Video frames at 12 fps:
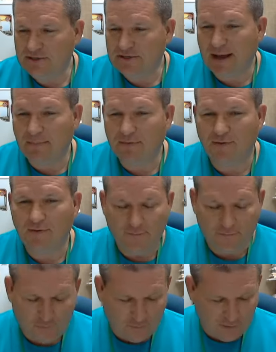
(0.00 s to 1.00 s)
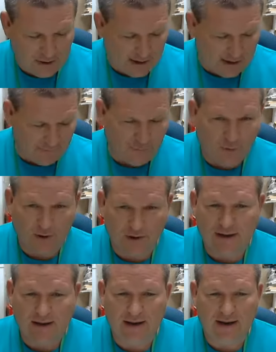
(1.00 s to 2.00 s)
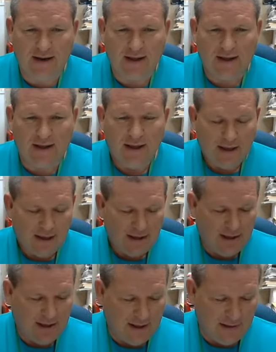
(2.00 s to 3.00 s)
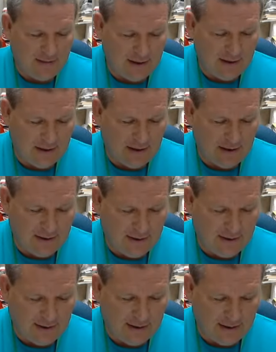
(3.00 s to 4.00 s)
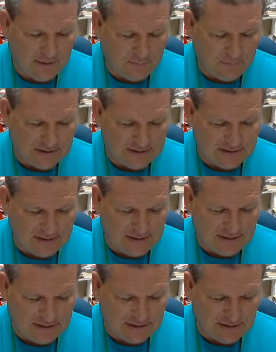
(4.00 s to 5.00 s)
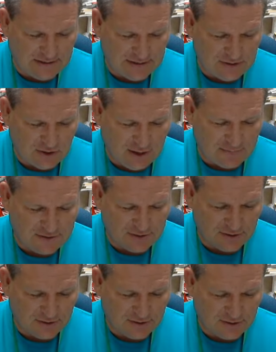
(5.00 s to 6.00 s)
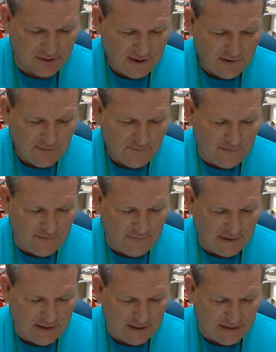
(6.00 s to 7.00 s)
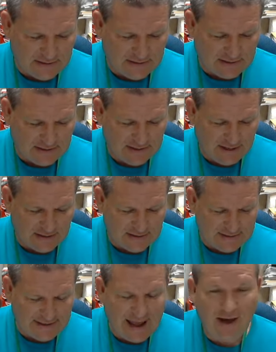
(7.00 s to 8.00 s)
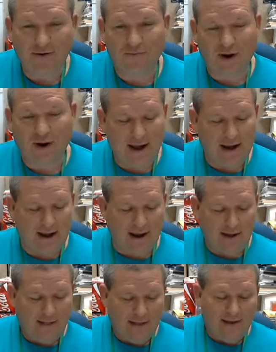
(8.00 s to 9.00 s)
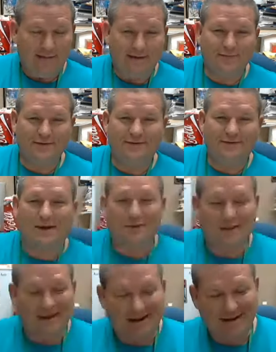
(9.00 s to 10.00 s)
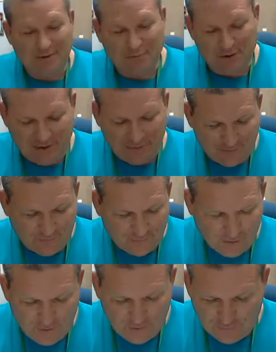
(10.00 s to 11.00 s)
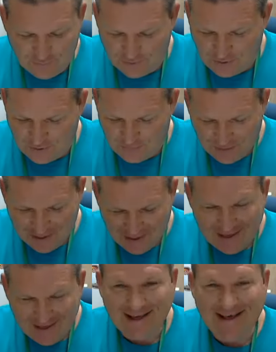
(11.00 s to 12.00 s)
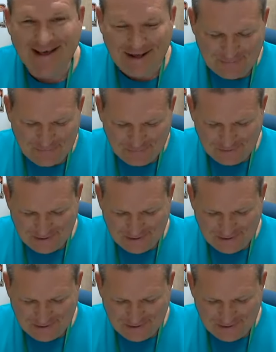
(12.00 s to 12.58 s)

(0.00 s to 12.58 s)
chapter 14, and then presentations, a job search, 15 and 16, and style and writing. That's one chapter that I did want to refer you to. Um,